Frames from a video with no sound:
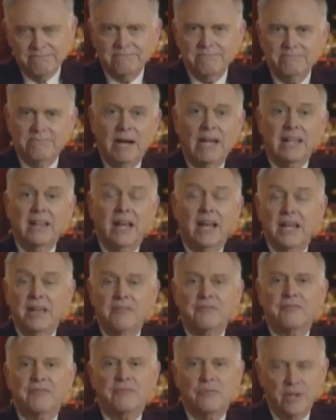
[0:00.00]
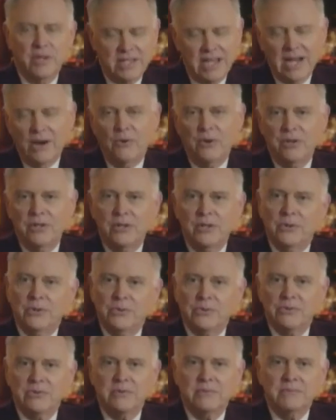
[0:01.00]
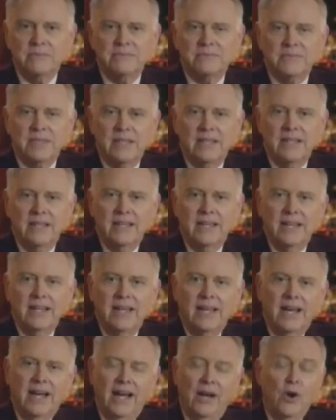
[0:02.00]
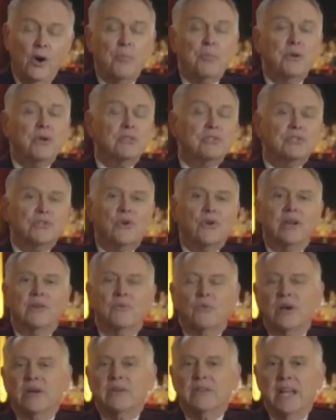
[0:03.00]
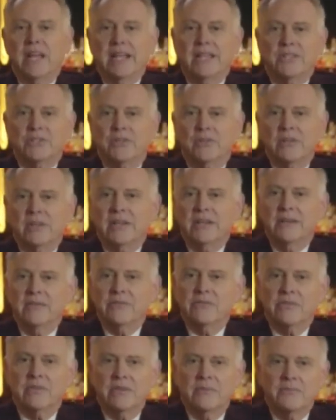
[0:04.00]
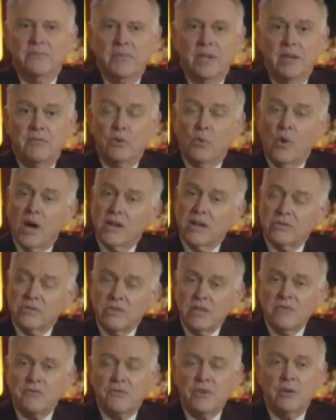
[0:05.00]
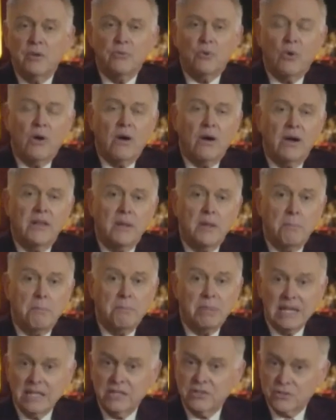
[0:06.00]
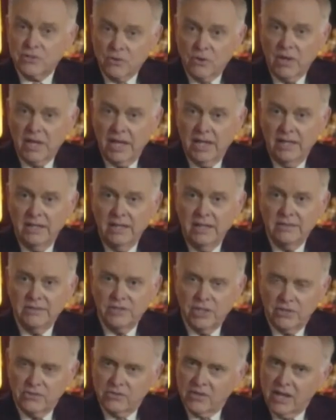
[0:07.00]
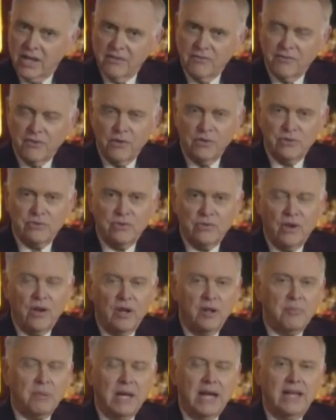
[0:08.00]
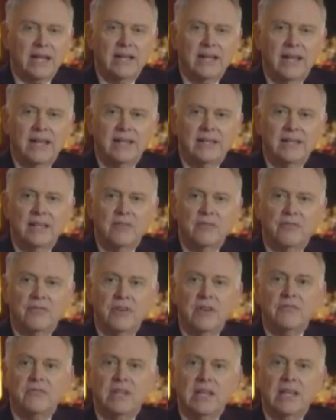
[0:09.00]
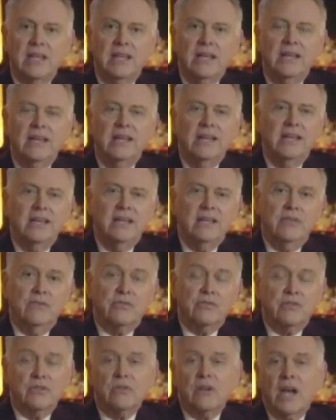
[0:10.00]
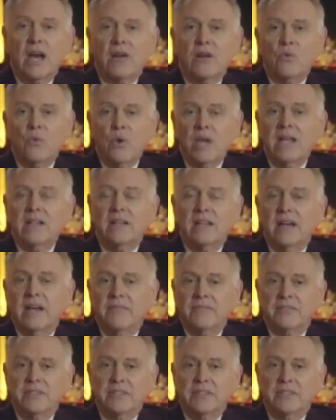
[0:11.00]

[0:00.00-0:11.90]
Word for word: My Life with Howard Hughes. I hope you enjoyed Where Danger Lives. If you want to see film noir on the big screen, just like folks saw it back in 1950, you've still got a week left